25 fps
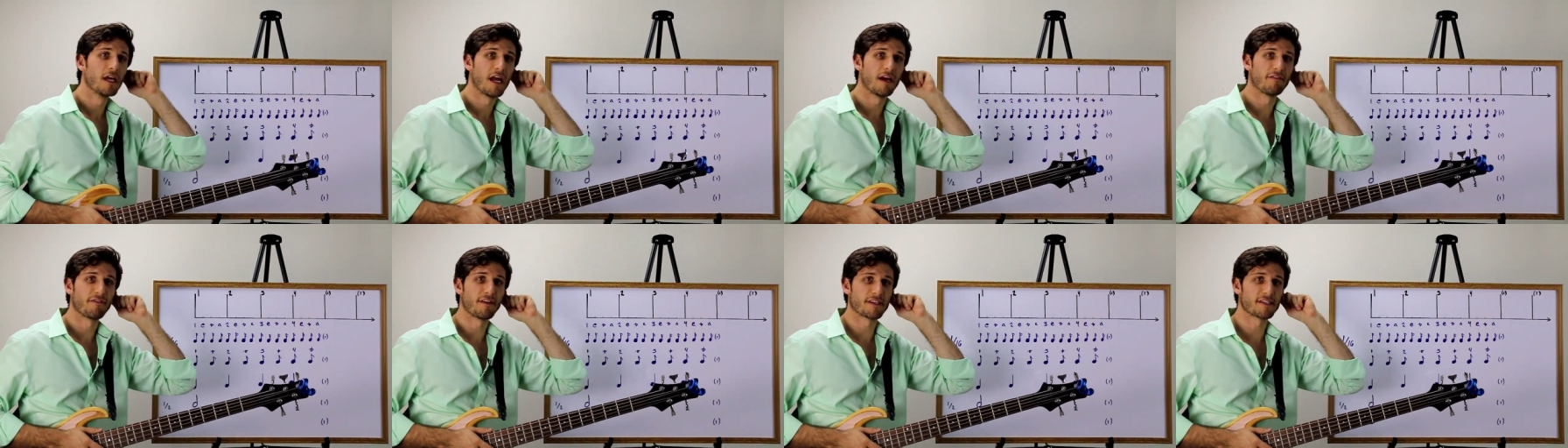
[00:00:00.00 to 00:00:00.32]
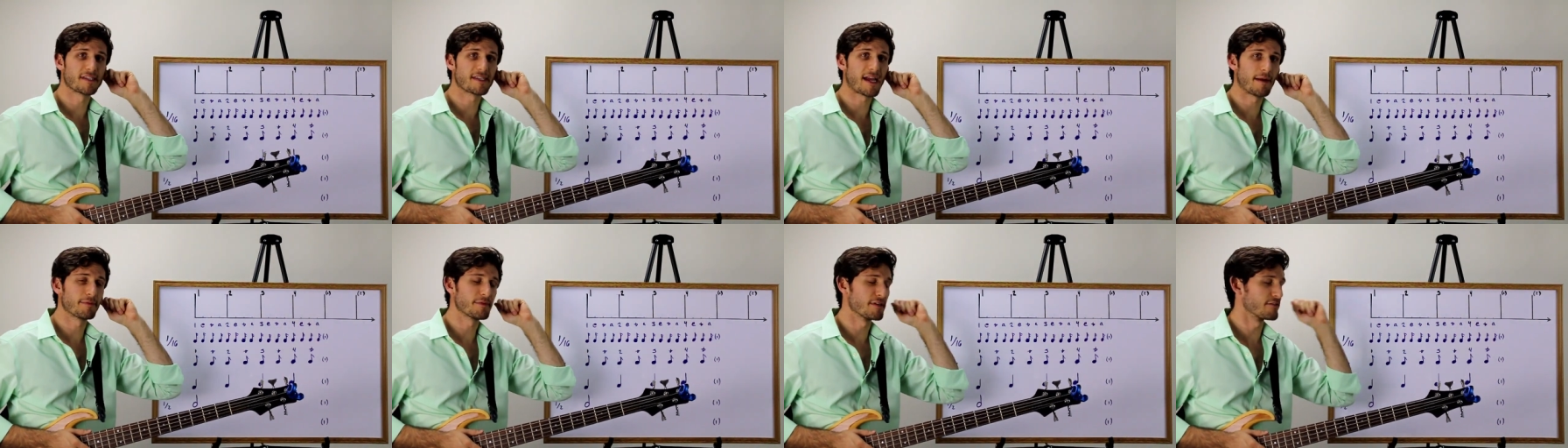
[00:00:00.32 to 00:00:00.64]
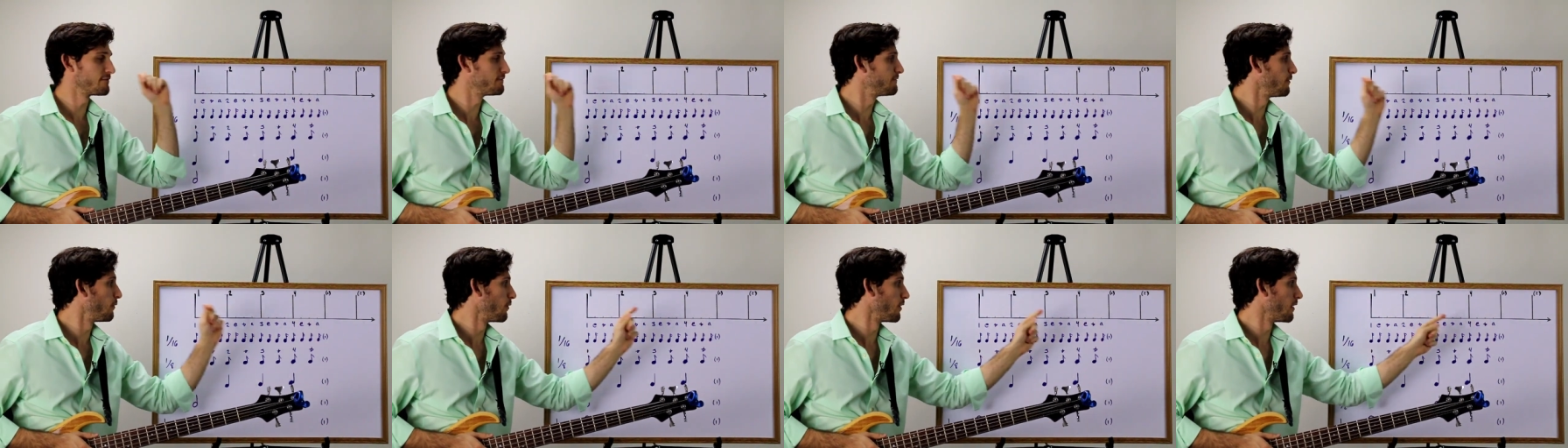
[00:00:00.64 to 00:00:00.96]
If I stopped at
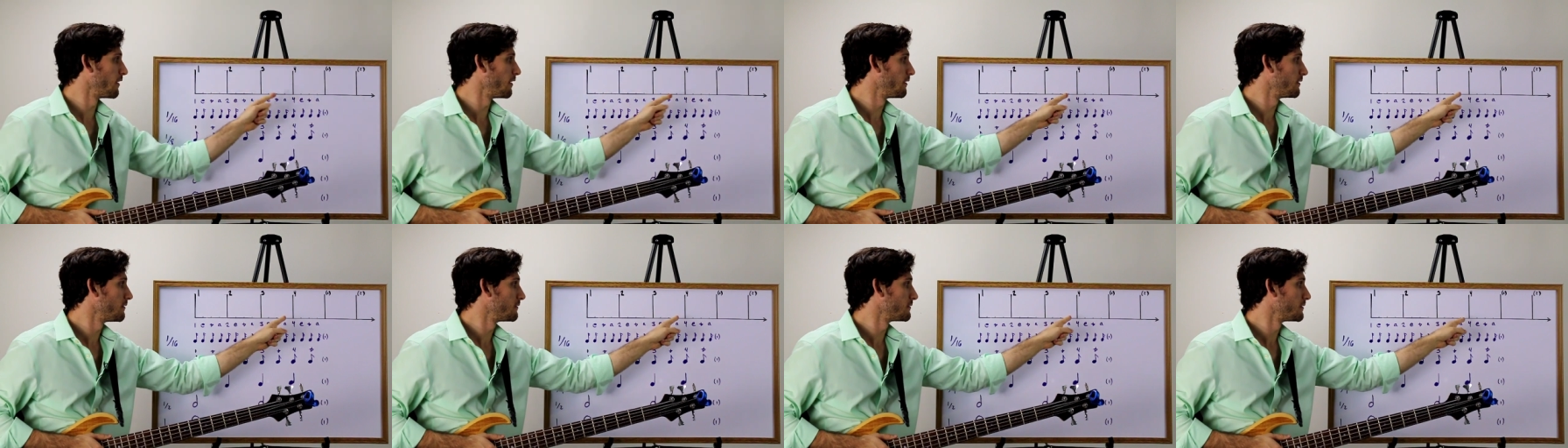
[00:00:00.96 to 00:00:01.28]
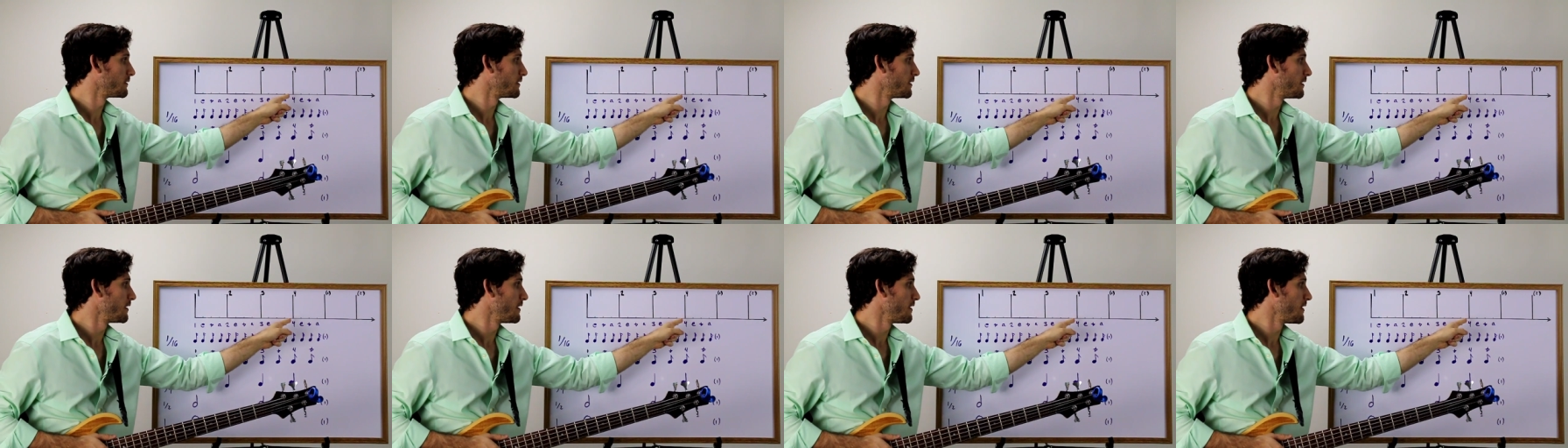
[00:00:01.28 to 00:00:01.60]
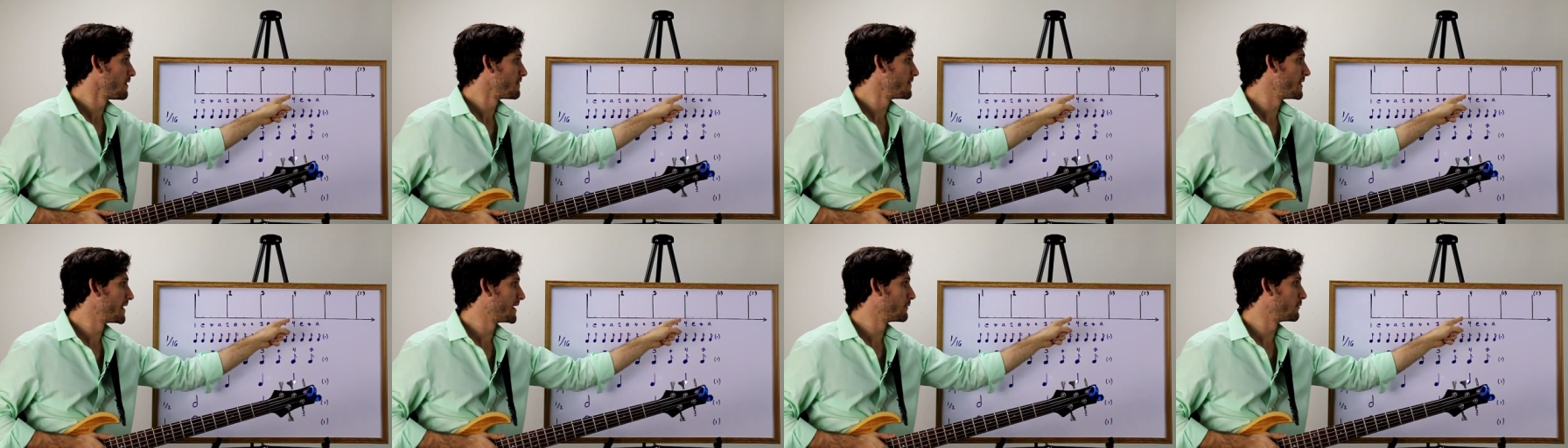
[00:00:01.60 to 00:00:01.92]
4,
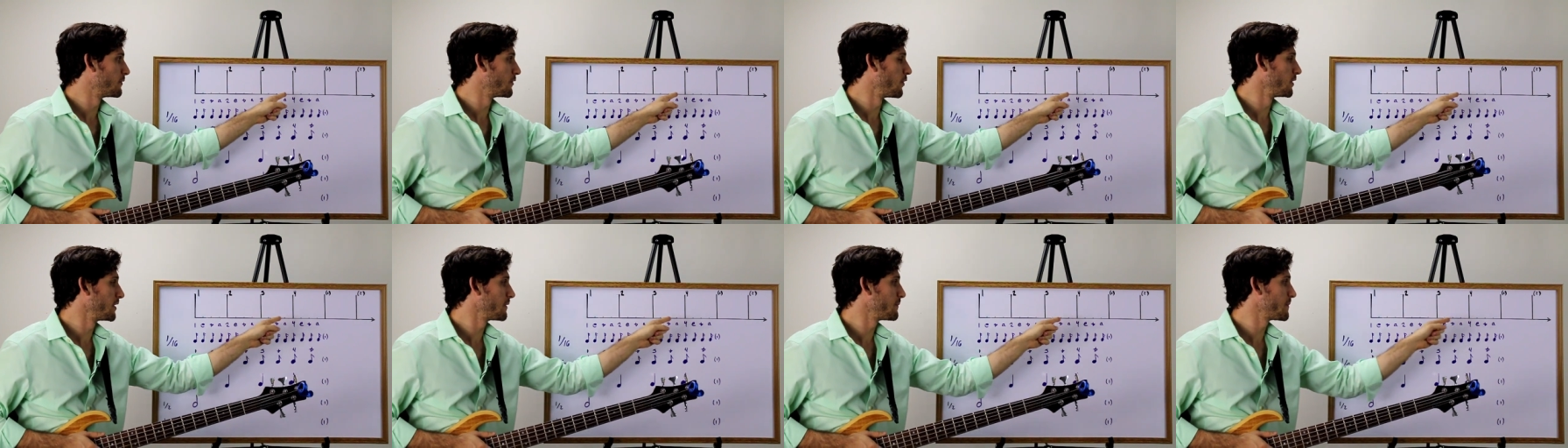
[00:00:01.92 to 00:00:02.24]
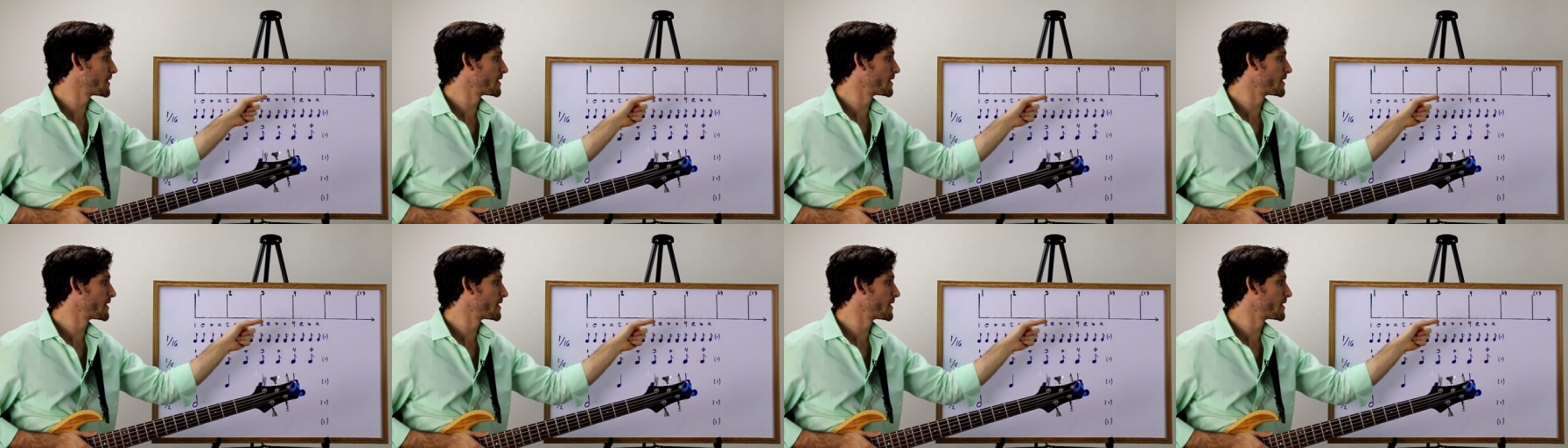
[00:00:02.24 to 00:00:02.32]
then it would only